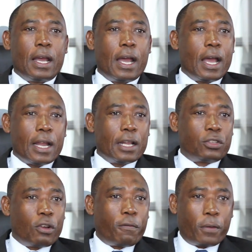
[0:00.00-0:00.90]

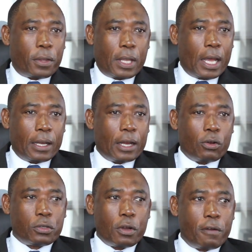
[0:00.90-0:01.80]
and so forth,
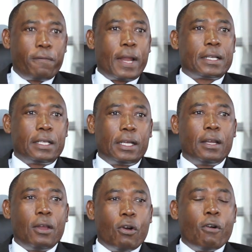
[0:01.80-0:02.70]
and also
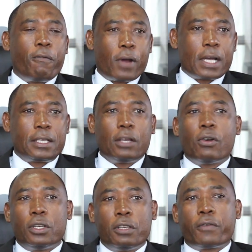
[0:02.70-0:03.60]
reflecting or
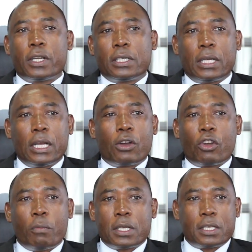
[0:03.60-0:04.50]
focusing on different
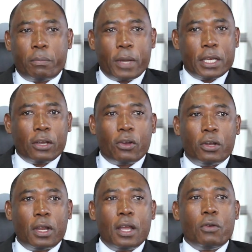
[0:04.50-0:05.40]
economies depending
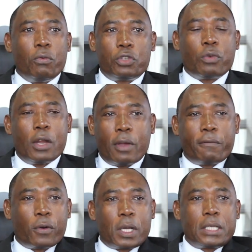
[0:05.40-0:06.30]
on which one we
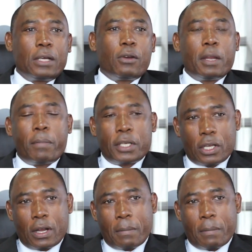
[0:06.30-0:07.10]
are focusing on a particular